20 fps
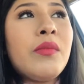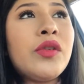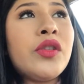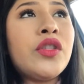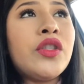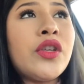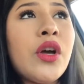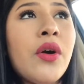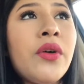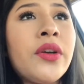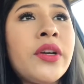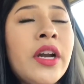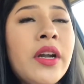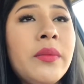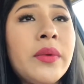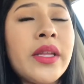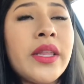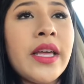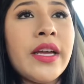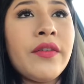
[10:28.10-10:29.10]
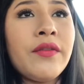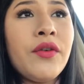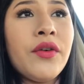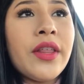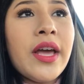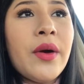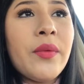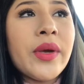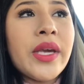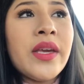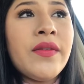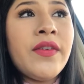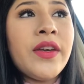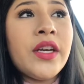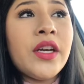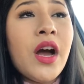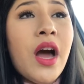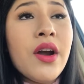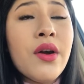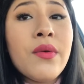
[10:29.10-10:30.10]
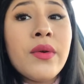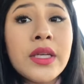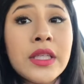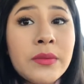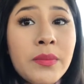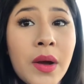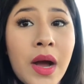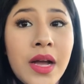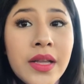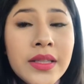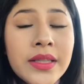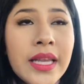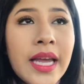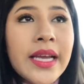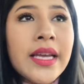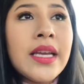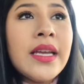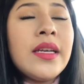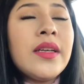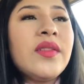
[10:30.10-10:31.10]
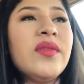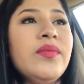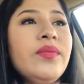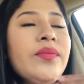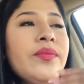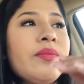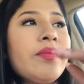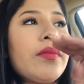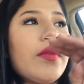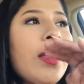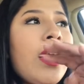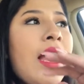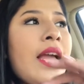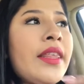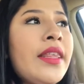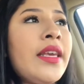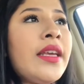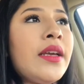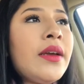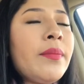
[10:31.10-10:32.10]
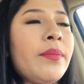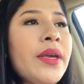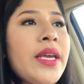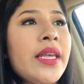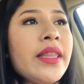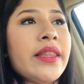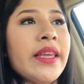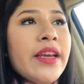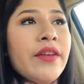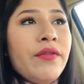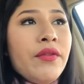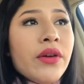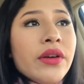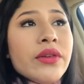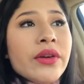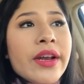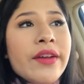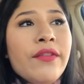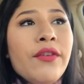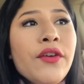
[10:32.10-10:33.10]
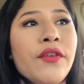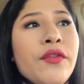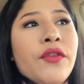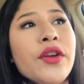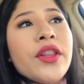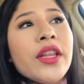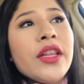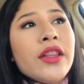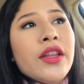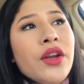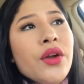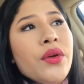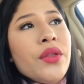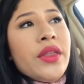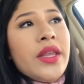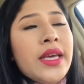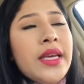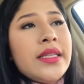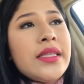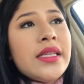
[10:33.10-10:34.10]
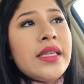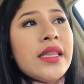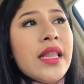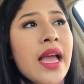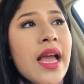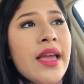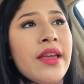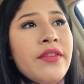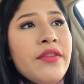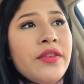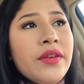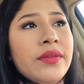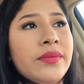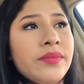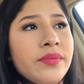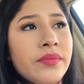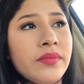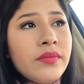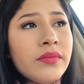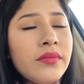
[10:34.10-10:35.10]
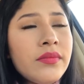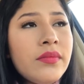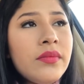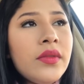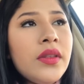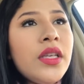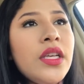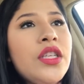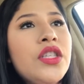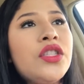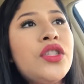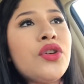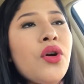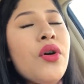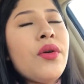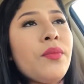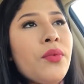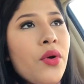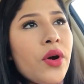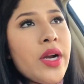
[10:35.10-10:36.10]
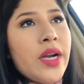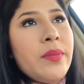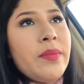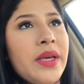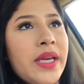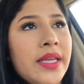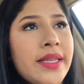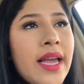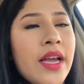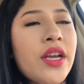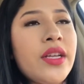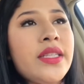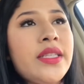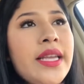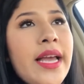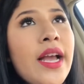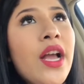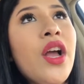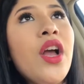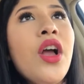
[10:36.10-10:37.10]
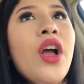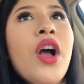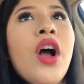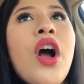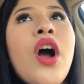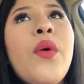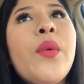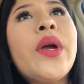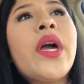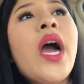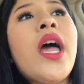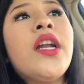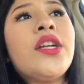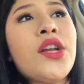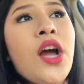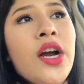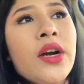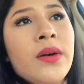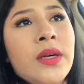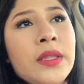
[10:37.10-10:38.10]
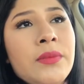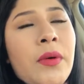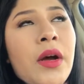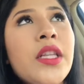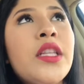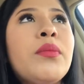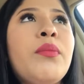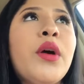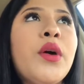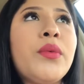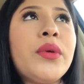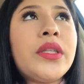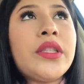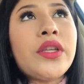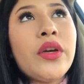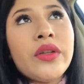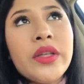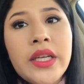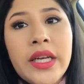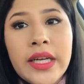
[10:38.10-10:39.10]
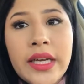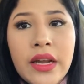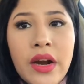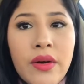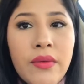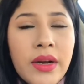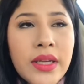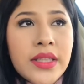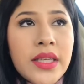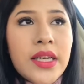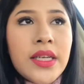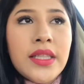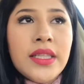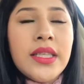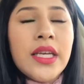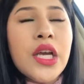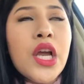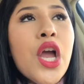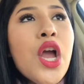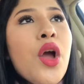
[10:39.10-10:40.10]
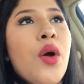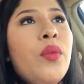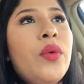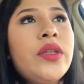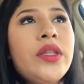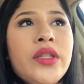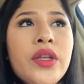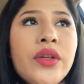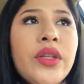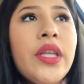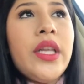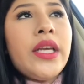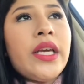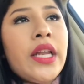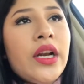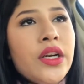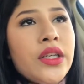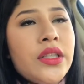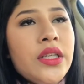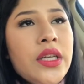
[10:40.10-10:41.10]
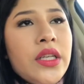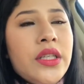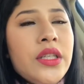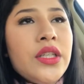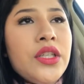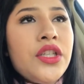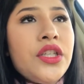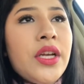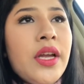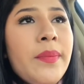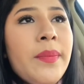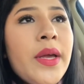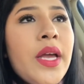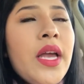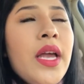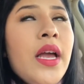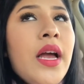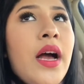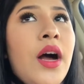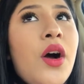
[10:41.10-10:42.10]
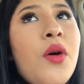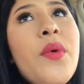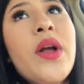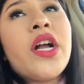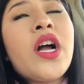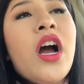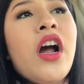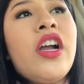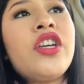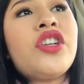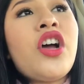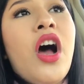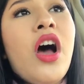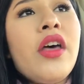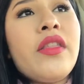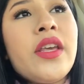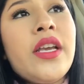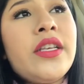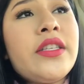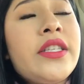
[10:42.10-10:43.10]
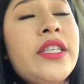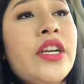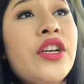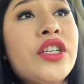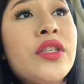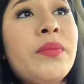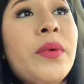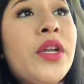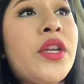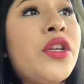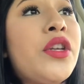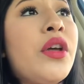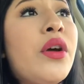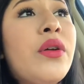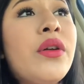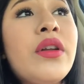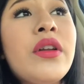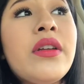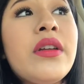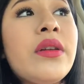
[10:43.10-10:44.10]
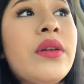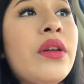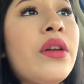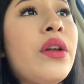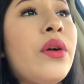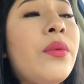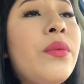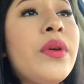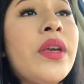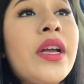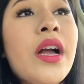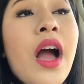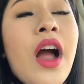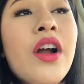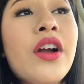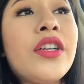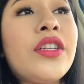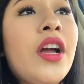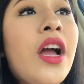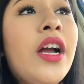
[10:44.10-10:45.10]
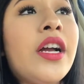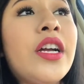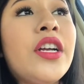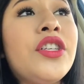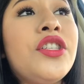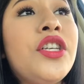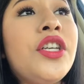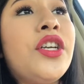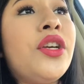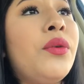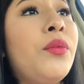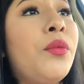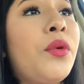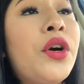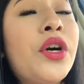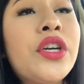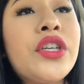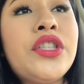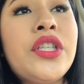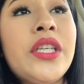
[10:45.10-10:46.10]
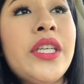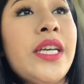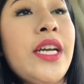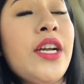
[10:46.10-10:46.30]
i'm so incredibly thankful that we even got a response like i think being thankful and grateful for the little things in life is so important because I could say, oh, we got a DACA response, but we still need to get our residency. We still need to get our citizenship. Oh my gosh, all these years. But no, no, no, no, no. We got her DACA. She can work. She